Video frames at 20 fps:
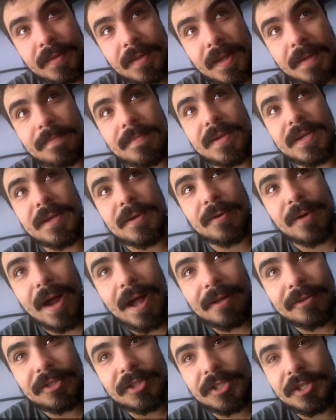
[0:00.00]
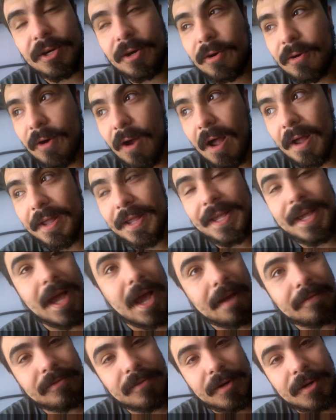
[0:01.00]
and be grouchy or groggy
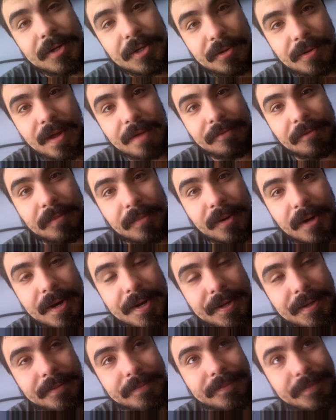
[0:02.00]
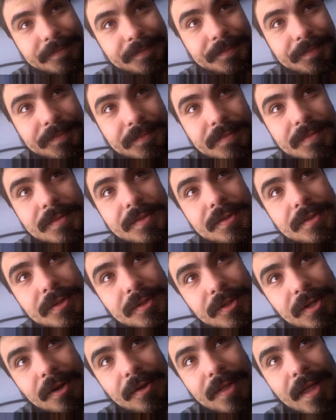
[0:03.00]
after I do have a break.
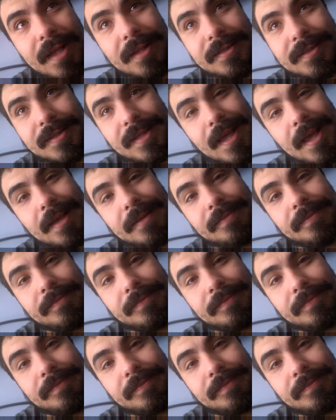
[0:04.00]
So that's that.